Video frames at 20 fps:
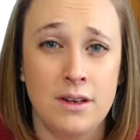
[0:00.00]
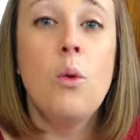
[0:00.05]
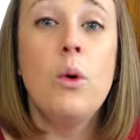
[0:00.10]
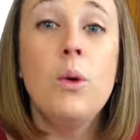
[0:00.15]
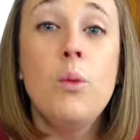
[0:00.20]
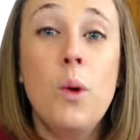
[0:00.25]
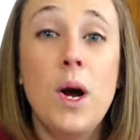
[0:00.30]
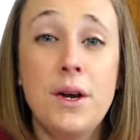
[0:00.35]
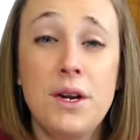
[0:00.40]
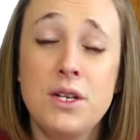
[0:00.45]
We
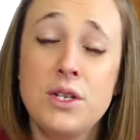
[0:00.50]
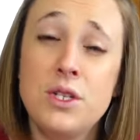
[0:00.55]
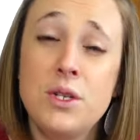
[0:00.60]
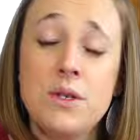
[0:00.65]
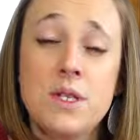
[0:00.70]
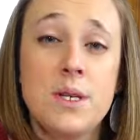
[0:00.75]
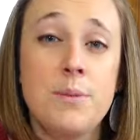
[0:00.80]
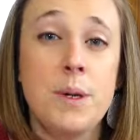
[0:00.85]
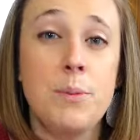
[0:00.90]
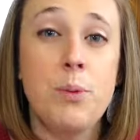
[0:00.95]
want our
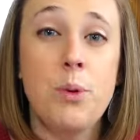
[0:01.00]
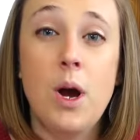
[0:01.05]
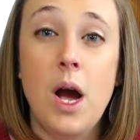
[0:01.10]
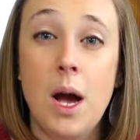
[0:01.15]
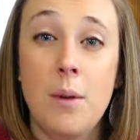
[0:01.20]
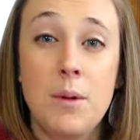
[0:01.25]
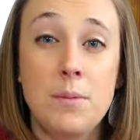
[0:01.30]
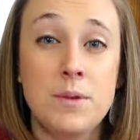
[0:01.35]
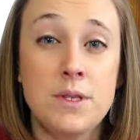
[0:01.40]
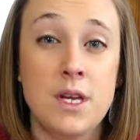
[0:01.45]
students to be
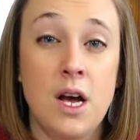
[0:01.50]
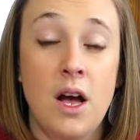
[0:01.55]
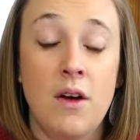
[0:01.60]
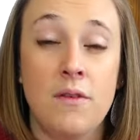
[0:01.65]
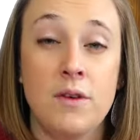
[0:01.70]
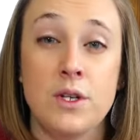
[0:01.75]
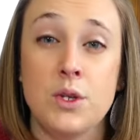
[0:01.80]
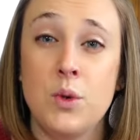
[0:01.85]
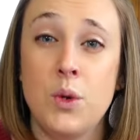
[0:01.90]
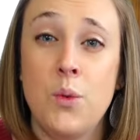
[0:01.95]
problem
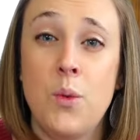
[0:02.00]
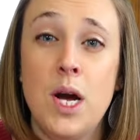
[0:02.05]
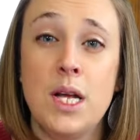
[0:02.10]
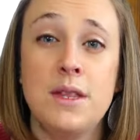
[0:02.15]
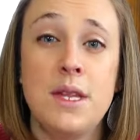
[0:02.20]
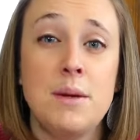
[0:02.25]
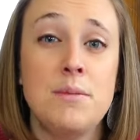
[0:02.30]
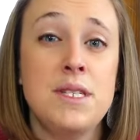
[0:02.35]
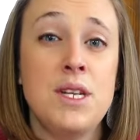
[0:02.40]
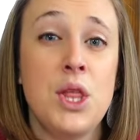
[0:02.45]
solvers. We want
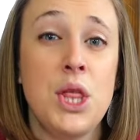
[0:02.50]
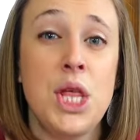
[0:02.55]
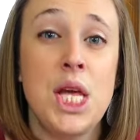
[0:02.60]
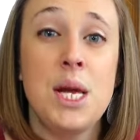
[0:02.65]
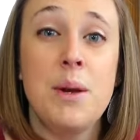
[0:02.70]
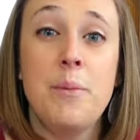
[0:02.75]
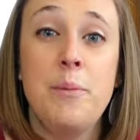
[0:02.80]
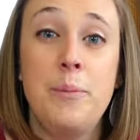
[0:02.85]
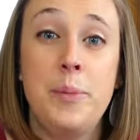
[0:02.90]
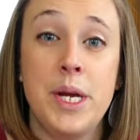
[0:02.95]
them to
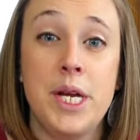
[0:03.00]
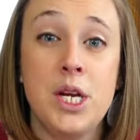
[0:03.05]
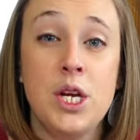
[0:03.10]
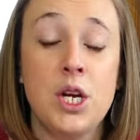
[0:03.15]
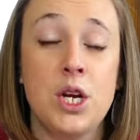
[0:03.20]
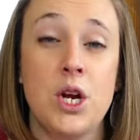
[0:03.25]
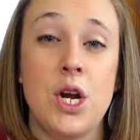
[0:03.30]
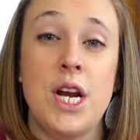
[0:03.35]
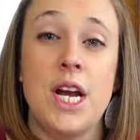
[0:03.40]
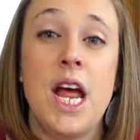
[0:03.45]
think
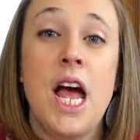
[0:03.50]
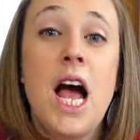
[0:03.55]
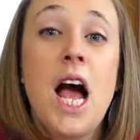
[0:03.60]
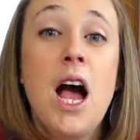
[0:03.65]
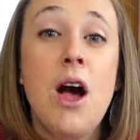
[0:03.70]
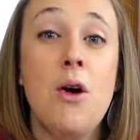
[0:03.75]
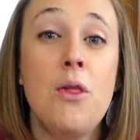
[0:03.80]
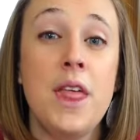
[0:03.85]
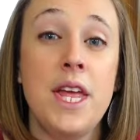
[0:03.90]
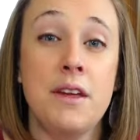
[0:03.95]
bigger and
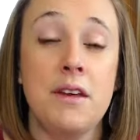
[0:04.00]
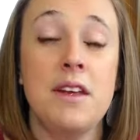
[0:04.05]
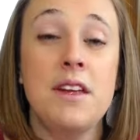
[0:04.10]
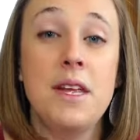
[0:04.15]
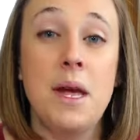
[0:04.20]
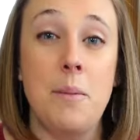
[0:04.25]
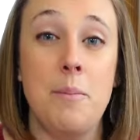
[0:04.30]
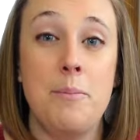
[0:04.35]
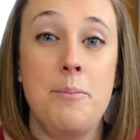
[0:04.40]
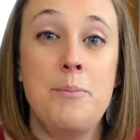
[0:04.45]
how they can
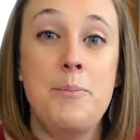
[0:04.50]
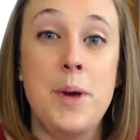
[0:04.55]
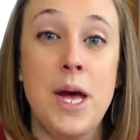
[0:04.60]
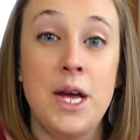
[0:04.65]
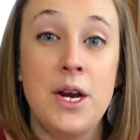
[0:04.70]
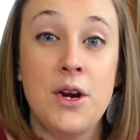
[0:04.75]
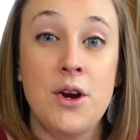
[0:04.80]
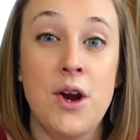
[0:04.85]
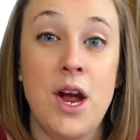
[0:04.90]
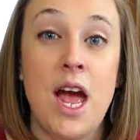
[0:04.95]
get
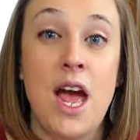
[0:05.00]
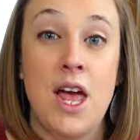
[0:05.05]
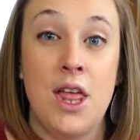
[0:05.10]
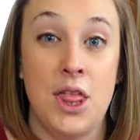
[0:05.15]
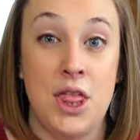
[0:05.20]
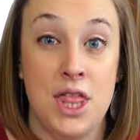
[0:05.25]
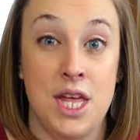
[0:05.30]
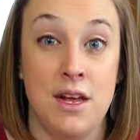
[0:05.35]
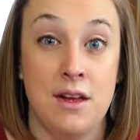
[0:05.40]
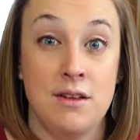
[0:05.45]
better
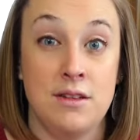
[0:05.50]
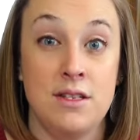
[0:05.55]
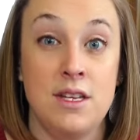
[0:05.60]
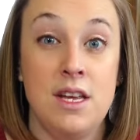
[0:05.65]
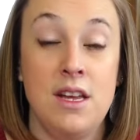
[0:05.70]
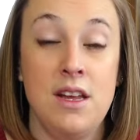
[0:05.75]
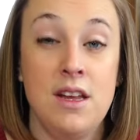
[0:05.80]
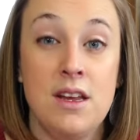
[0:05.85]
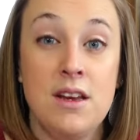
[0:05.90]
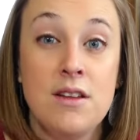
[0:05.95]
at things
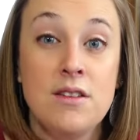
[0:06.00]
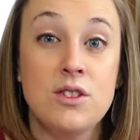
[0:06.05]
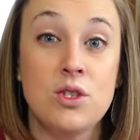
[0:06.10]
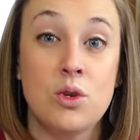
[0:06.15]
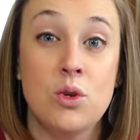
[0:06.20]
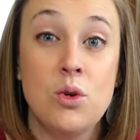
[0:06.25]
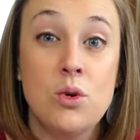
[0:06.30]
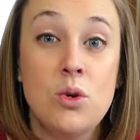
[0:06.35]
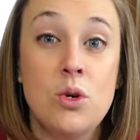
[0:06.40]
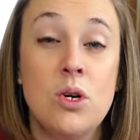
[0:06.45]
in
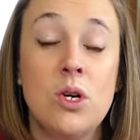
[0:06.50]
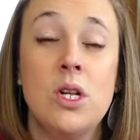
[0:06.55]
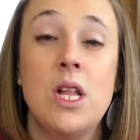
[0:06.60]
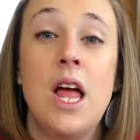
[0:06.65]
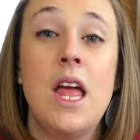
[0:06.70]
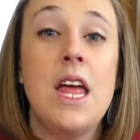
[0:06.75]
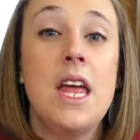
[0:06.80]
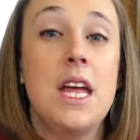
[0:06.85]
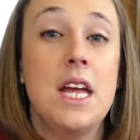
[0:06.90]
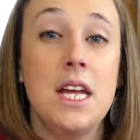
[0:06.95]
school,
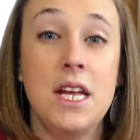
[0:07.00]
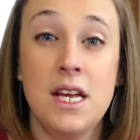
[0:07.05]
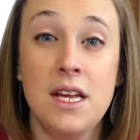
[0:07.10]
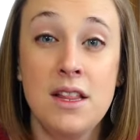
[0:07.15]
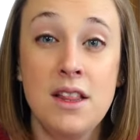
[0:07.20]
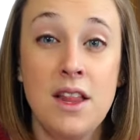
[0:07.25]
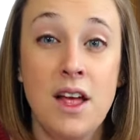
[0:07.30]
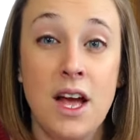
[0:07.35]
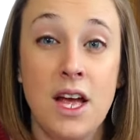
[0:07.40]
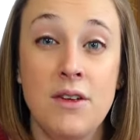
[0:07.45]

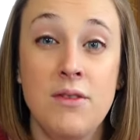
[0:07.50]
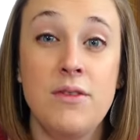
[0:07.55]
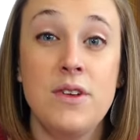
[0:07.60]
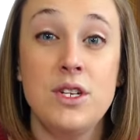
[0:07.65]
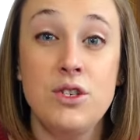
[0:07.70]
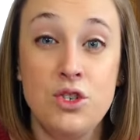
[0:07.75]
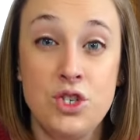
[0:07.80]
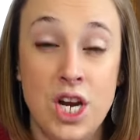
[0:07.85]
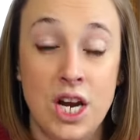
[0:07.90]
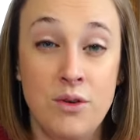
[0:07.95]
in life
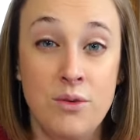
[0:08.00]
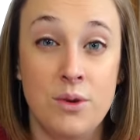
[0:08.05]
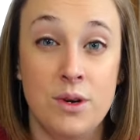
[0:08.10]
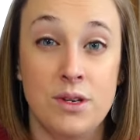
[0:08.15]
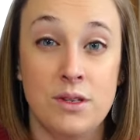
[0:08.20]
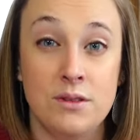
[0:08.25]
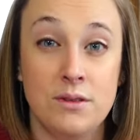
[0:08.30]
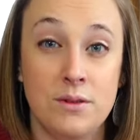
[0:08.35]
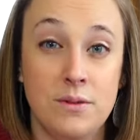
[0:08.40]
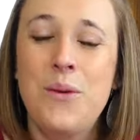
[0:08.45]
in
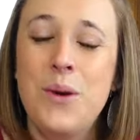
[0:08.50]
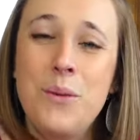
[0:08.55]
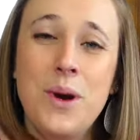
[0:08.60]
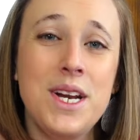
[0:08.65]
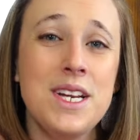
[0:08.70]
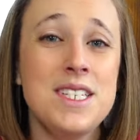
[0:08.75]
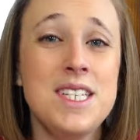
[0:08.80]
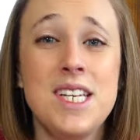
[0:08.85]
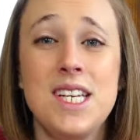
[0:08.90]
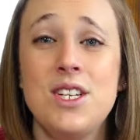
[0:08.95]
general. We
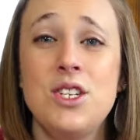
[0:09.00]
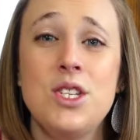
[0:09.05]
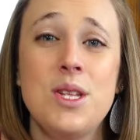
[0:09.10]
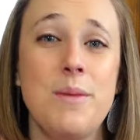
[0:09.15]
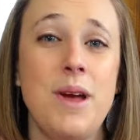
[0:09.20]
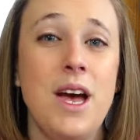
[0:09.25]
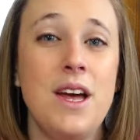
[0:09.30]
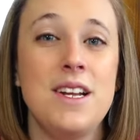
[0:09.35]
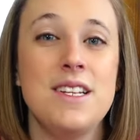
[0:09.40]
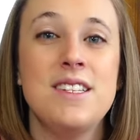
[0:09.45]
want to teach them
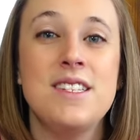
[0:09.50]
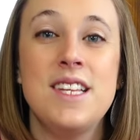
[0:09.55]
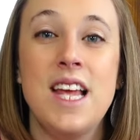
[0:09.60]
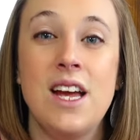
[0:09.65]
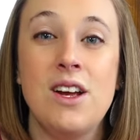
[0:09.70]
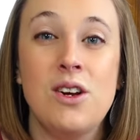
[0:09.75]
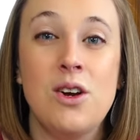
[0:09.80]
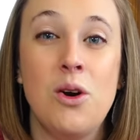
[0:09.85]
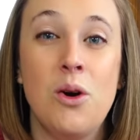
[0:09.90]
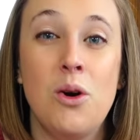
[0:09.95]
how to
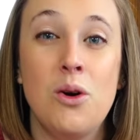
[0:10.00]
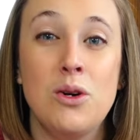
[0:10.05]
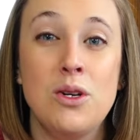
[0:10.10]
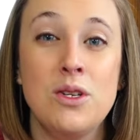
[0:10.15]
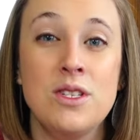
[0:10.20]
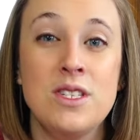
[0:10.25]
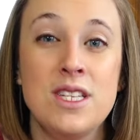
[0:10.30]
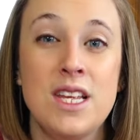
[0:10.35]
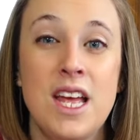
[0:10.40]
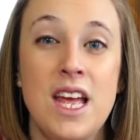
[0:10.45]
set
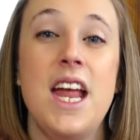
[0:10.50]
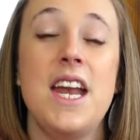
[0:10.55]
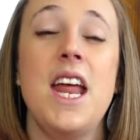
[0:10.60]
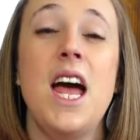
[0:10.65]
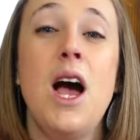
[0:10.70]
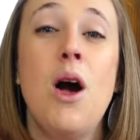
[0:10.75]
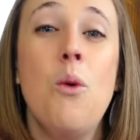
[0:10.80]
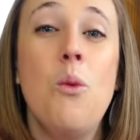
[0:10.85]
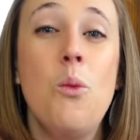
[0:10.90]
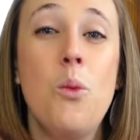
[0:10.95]
goals and
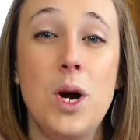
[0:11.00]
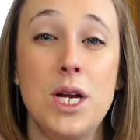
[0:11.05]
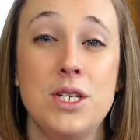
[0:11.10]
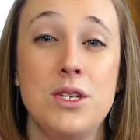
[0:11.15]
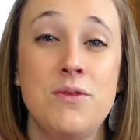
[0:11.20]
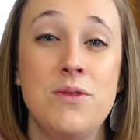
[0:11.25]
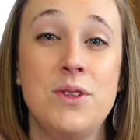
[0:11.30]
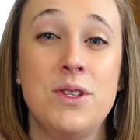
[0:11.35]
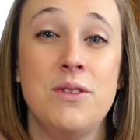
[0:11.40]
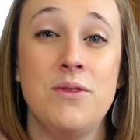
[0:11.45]
how
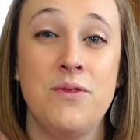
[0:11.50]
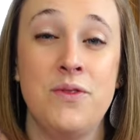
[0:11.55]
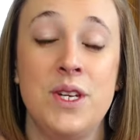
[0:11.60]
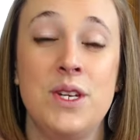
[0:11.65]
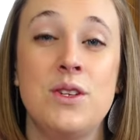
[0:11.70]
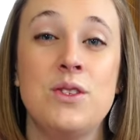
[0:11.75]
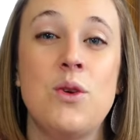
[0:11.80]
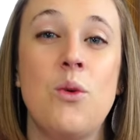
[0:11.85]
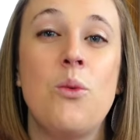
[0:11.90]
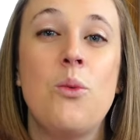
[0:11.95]
wonderful it
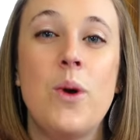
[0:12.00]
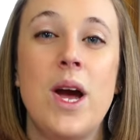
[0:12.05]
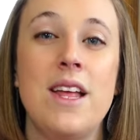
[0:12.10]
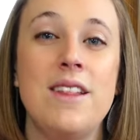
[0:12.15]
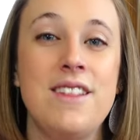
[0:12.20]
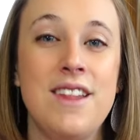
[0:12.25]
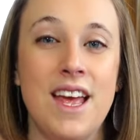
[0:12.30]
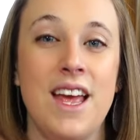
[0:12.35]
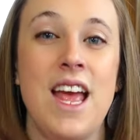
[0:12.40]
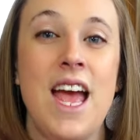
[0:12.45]
feels
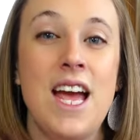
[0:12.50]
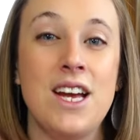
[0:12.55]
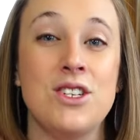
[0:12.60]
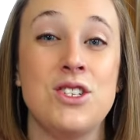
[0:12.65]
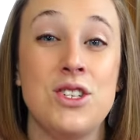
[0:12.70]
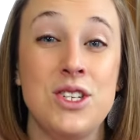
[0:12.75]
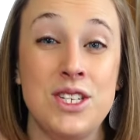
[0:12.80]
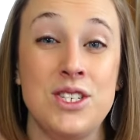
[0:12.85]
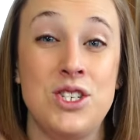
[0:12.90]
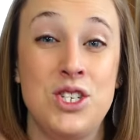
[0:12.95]
when they
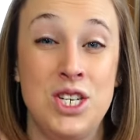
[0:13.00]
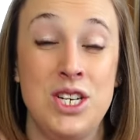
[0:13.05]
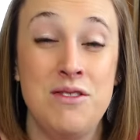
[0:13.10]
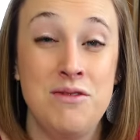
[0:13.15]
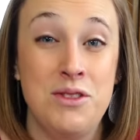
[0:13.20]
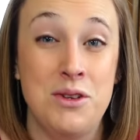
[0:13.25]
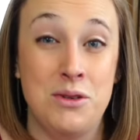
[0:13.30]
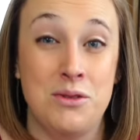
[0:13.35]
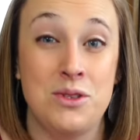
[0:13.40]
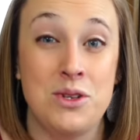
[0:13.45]
actually
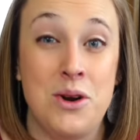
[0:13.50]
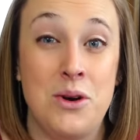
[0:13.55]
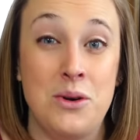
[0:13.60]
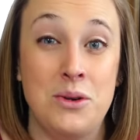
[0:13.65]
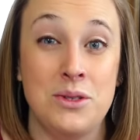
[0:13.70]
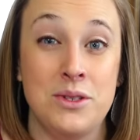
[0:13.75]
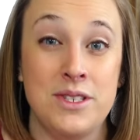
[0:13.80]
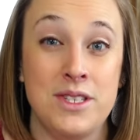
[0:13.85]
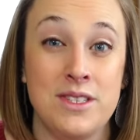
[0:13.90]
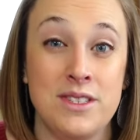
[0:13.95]
achieve those
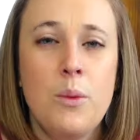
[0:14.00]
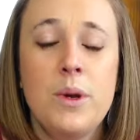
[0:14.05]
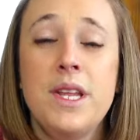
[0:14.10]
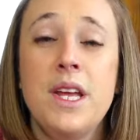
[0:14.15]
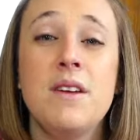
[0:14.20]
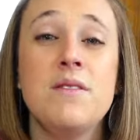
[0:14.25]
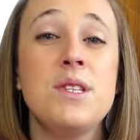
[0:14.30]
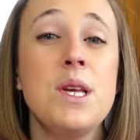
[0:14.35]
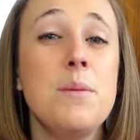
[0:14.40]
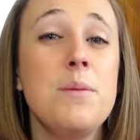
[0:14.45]
goals. When they
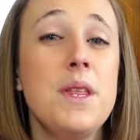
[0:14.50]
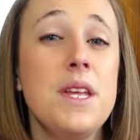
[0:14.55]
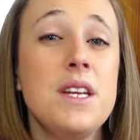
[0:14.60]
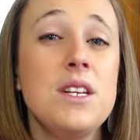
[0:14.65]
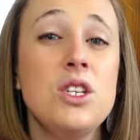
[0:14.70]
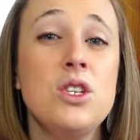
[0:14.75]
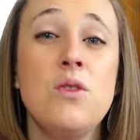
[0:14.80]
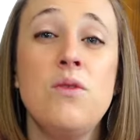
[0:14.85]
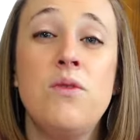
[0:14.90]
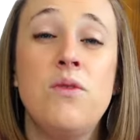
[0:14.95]
have something
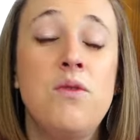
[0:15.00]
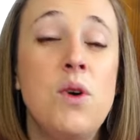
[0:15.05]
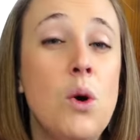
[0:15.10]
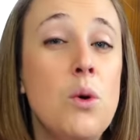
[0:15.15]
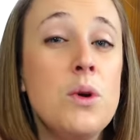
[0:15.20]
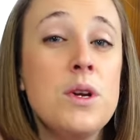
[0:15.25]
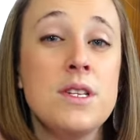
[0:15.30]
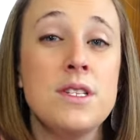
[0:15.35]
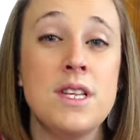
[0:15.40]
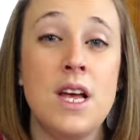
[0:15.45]
to
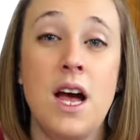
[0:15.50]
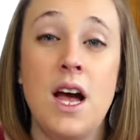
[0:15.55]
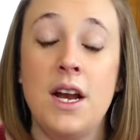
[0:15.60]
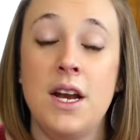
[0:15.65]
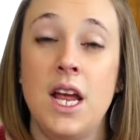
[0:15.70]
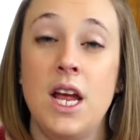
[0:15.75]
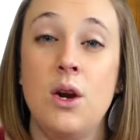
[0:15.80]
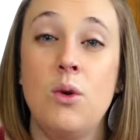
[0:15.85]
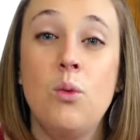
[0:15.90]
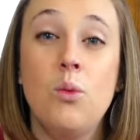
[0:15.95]
focus on
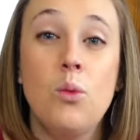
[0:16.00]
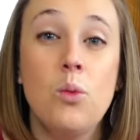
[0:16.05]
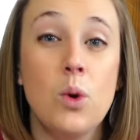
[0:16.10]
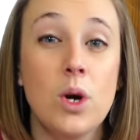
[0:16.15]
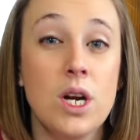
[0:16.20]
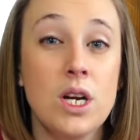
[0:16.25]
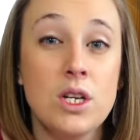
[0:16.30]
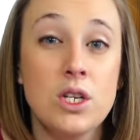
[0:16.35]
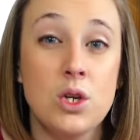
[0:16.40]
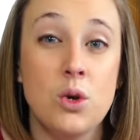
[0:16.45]
and
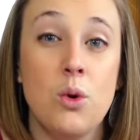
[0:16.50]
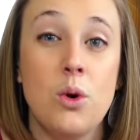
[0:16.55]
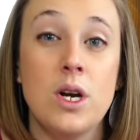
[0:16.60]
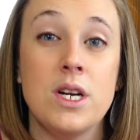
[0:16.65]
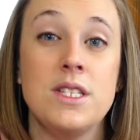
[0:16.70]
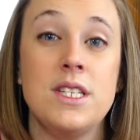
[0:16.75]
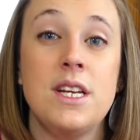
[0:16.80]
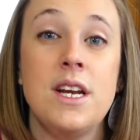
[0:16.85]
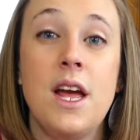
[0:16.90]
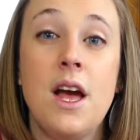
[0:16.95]
work
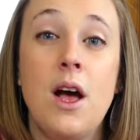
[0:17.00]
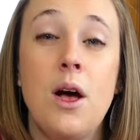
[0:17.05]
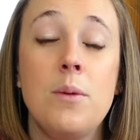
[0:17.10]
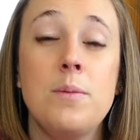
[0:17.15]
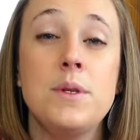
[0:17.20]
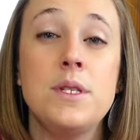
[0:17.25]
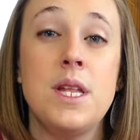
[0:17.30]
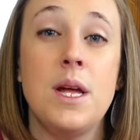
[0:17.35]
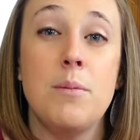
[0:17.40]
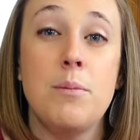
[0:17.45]
towards, it
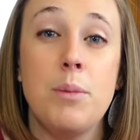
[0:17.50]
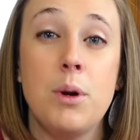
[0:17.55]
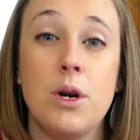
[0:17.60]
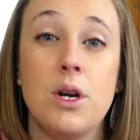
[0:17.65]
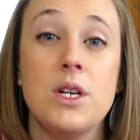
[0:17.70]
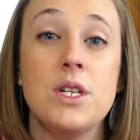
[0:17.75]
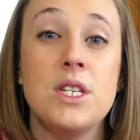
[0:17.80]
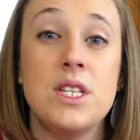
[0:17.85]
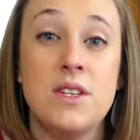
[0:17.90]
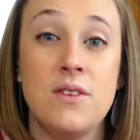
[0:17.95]
helps them
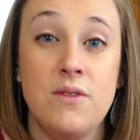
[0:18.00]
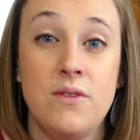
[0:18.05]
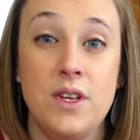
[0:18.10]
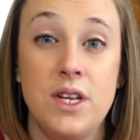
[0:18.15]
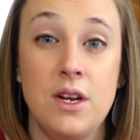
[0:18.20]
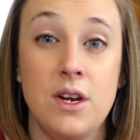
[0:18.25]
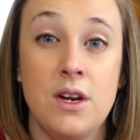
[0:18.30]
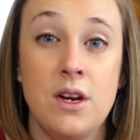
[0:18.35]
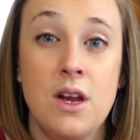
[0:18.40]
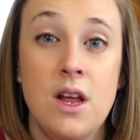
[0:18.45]

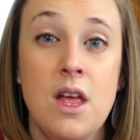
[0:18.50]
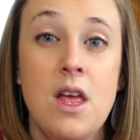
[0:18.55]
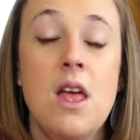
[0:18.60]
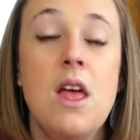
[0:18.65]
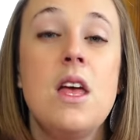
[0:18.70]
persevere.